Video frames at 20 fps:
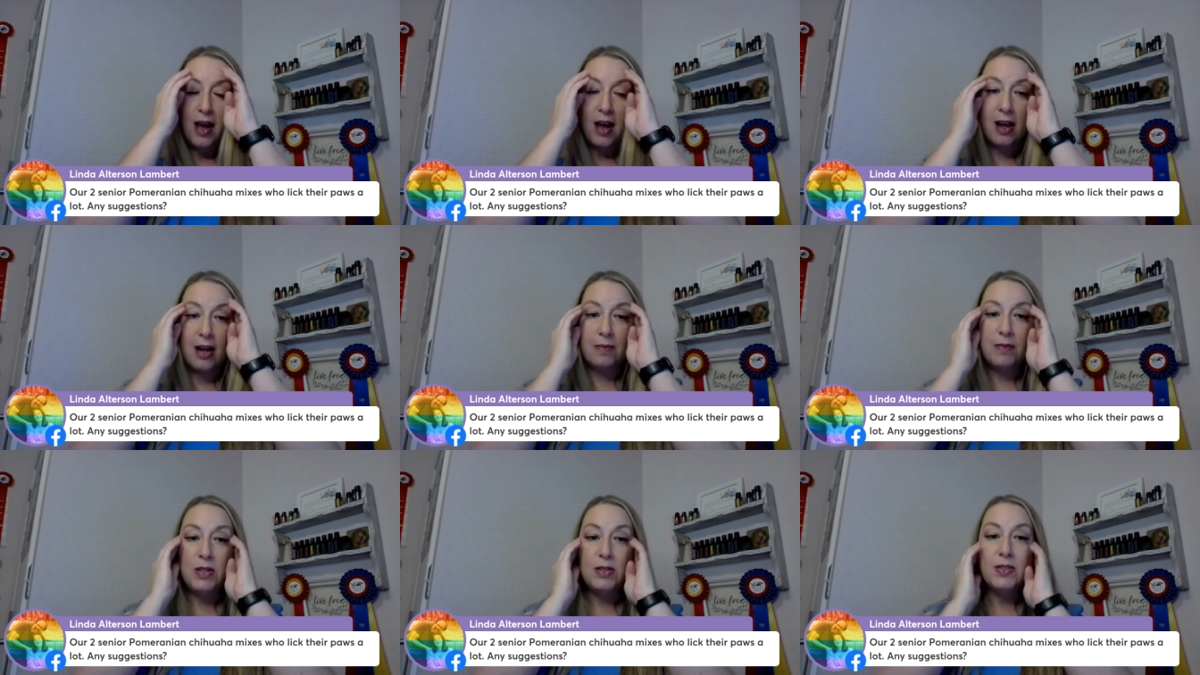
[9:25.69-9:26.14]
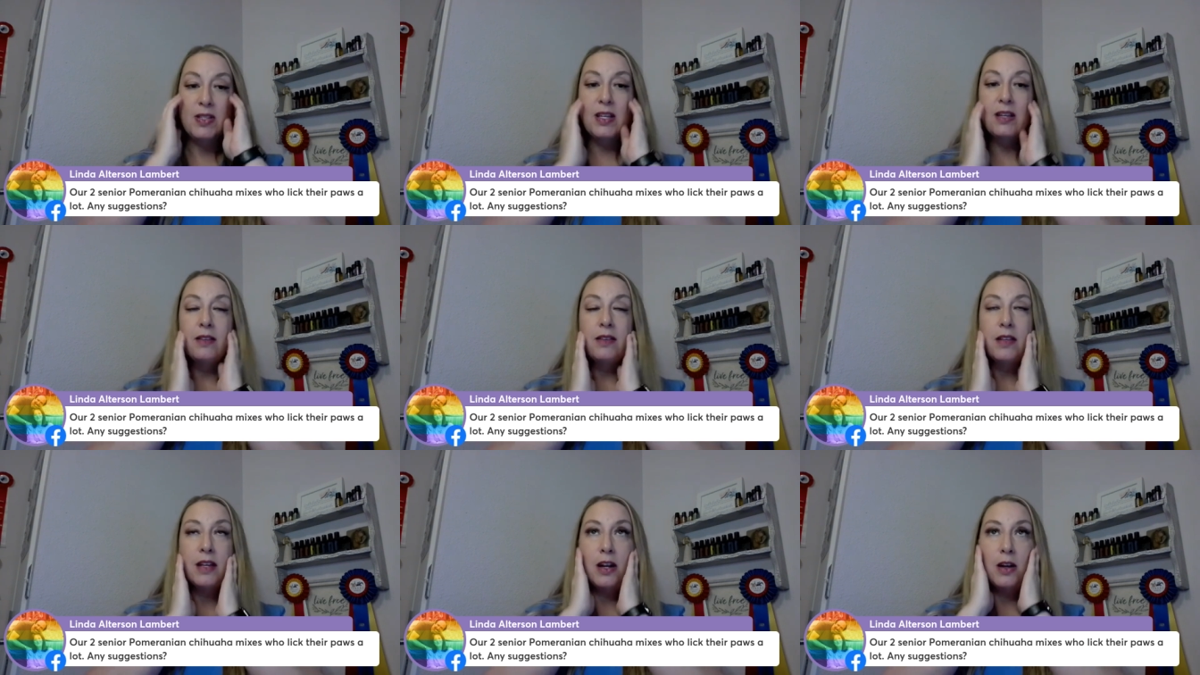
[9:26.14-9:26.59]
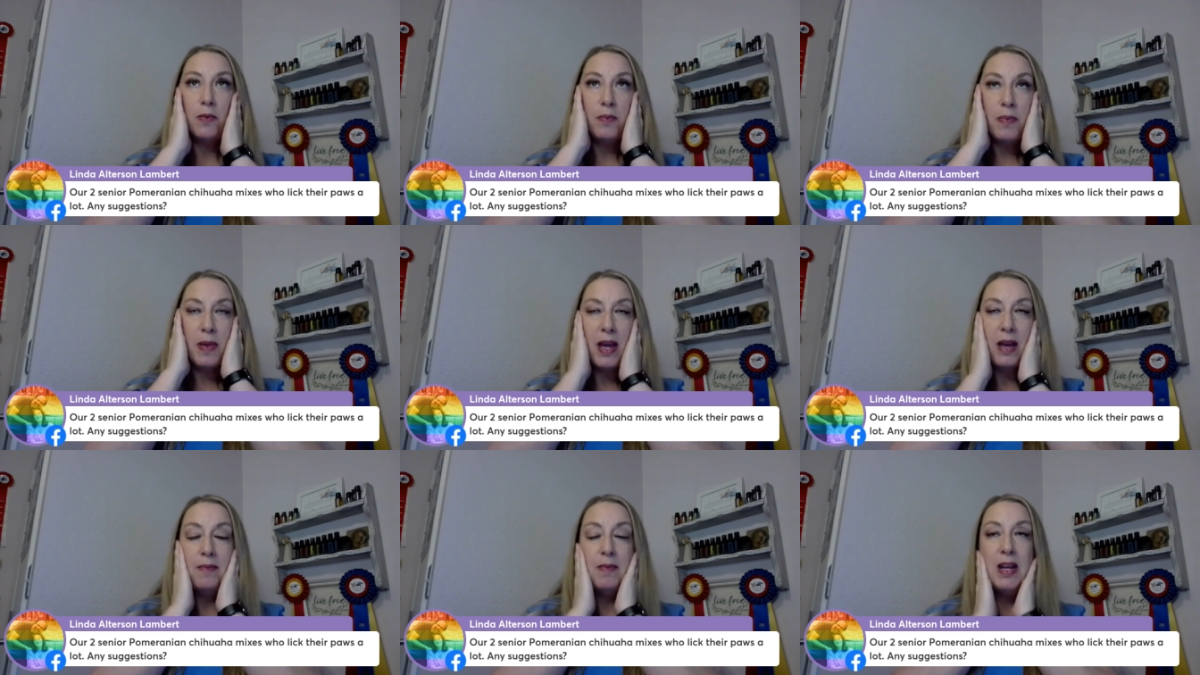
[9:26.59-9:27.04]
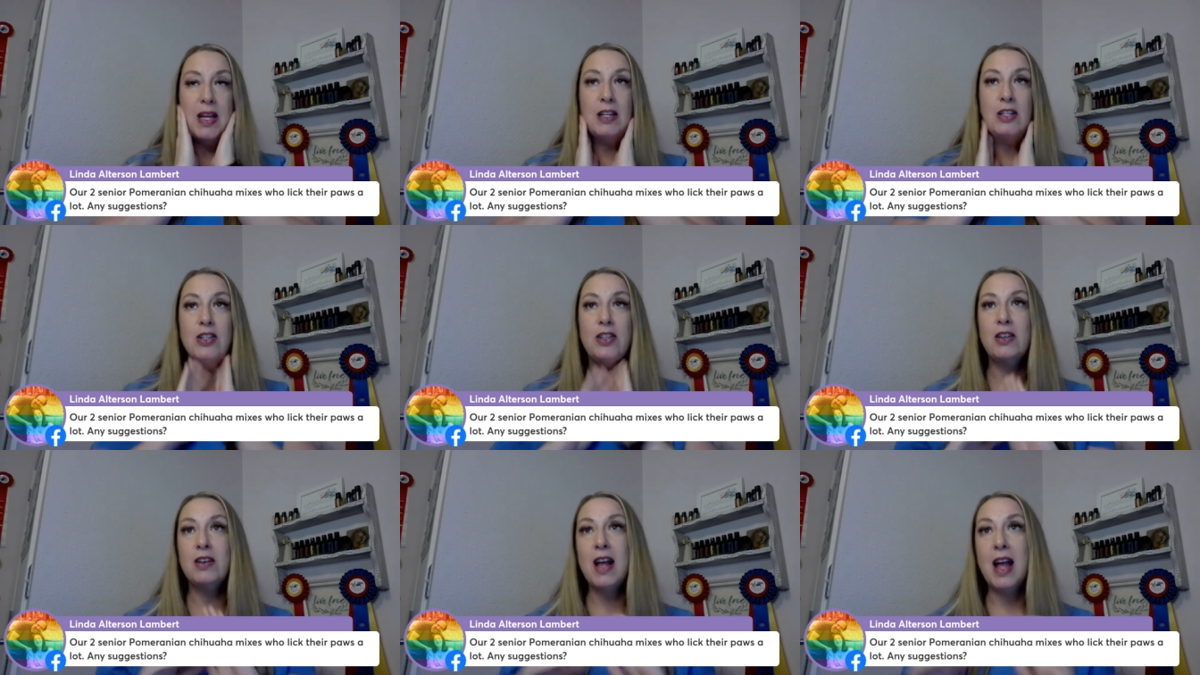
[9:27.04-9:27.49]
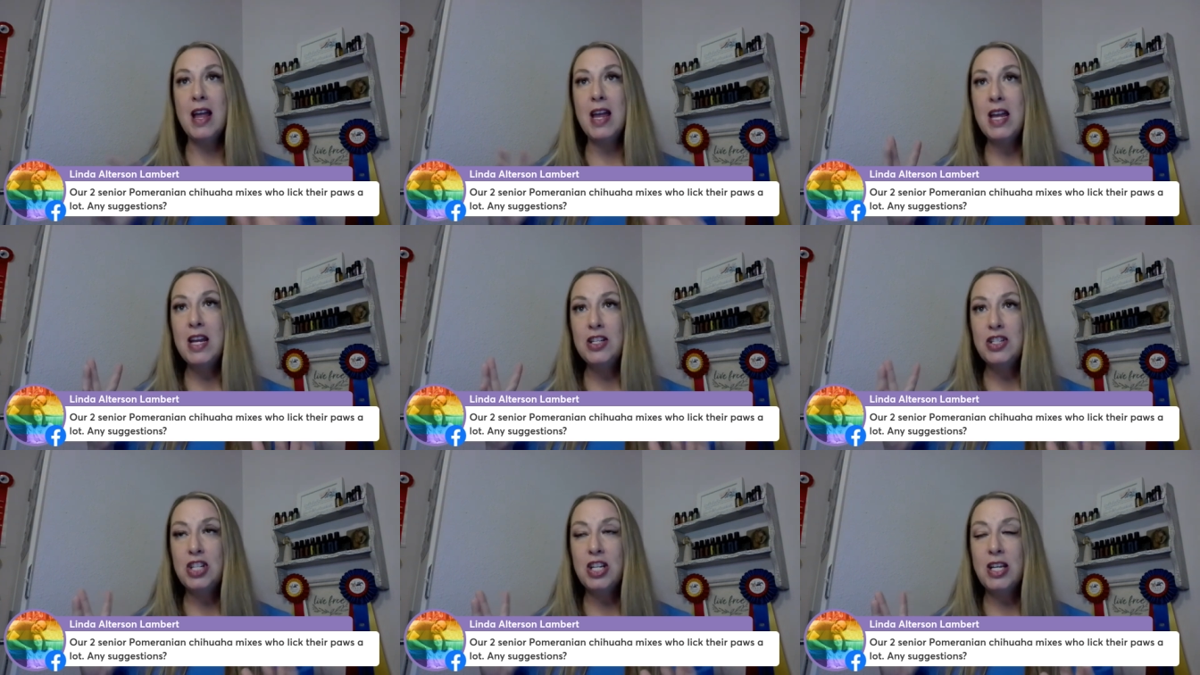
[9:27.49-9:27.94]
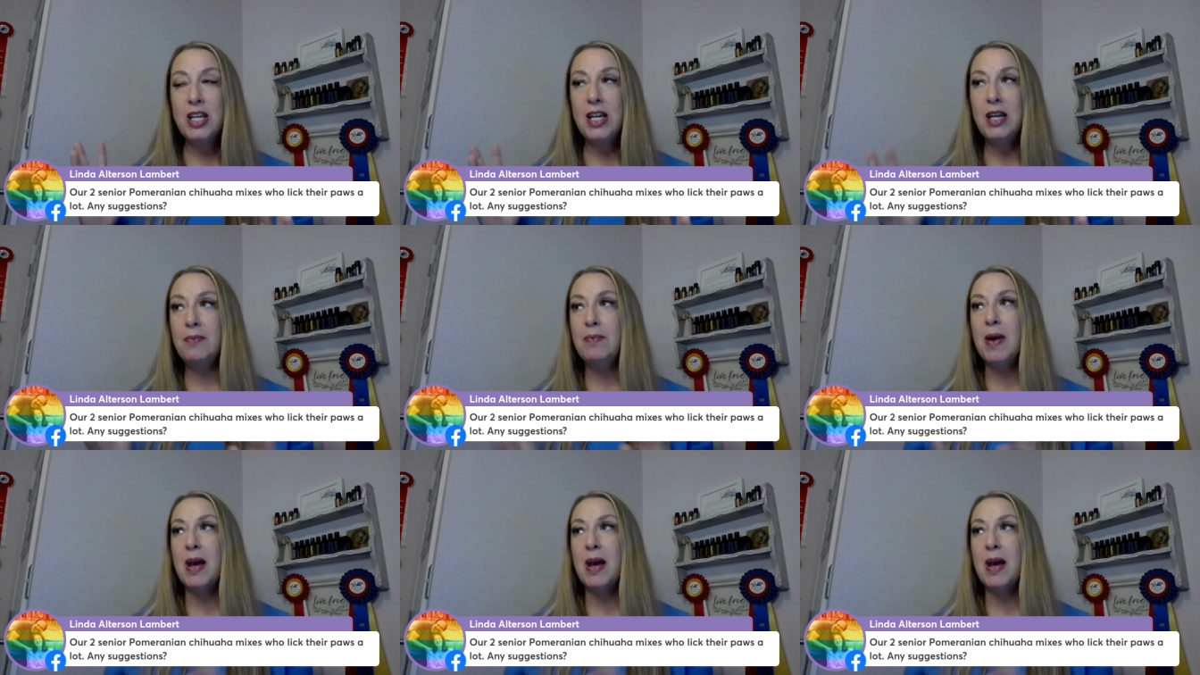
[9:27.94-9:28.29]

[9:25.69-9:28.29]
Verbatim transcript: Um, using a little bit, making sure they're not itchy.